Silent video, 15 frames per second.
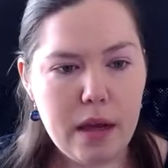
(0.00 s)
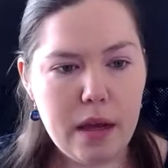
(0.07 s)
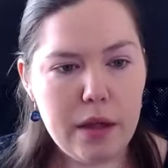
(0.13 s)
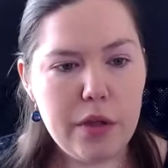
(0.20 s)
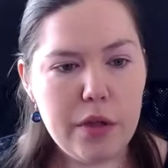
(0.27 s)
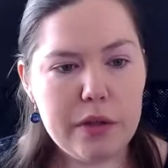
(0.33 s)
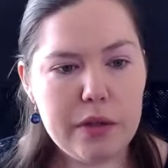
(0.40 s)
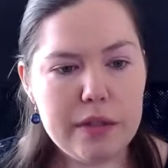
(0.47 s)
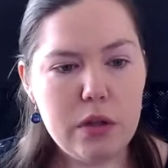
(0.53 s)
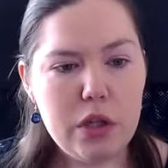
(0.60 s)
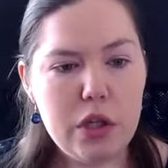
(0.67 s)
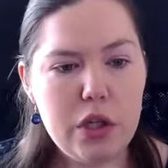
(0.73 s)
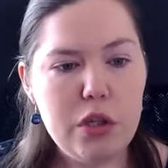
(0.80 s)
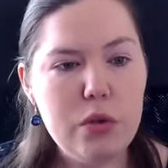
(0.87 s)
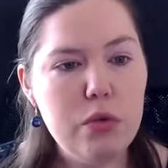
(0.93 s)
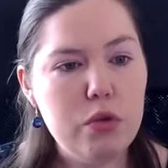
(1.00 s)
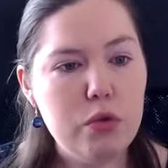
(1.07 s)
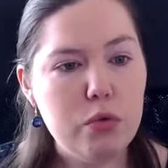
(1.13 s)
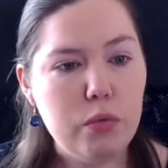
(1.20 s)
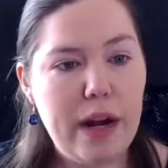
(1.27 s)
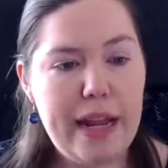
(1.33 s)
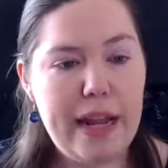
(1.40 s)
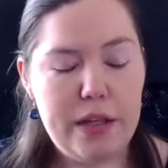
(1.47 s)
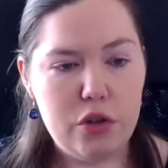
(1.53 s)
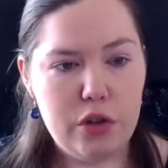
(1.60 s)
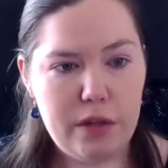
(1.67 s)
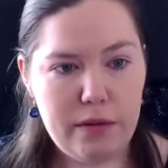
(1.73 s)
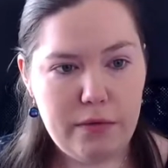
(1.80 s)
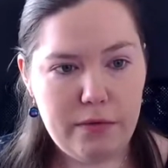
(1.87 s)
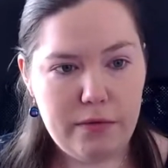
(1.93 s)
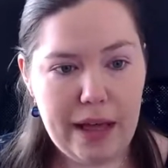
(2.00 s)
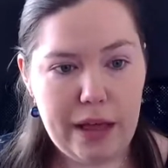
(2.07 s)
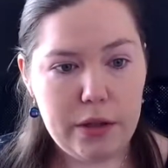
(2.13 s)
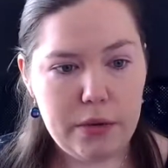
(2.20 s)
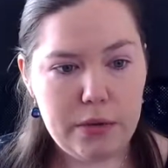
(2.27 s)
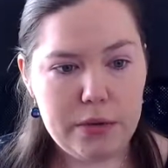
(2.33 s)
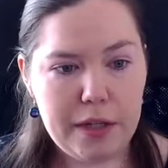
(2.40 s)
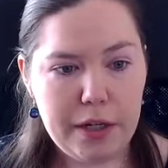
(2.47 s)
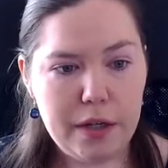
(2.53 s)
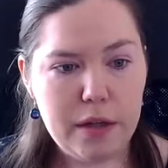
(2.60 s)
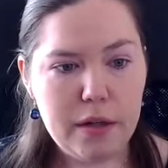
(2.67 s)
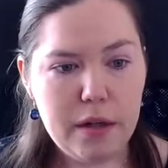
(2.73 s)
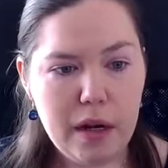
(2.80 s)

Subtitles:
there is still a huge range in values here.